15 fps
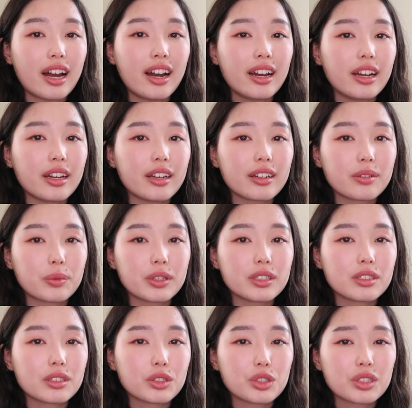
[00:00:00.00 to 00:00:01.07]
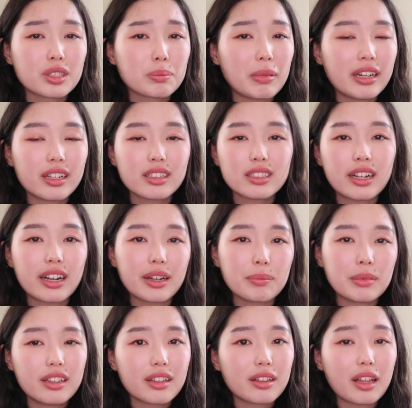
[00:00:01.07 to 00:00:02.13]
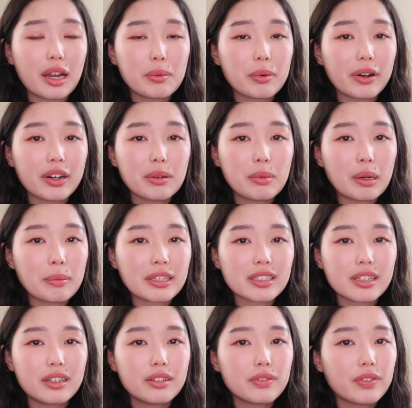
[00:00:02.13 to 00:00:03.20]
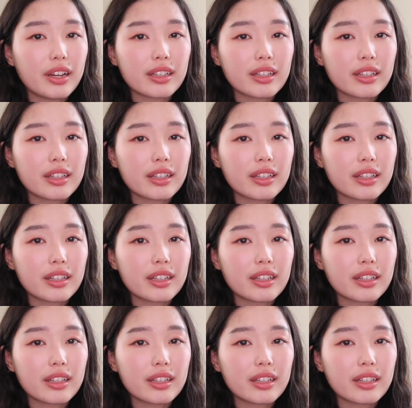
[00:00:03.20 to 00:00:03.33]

I was just spending time in the library by myself.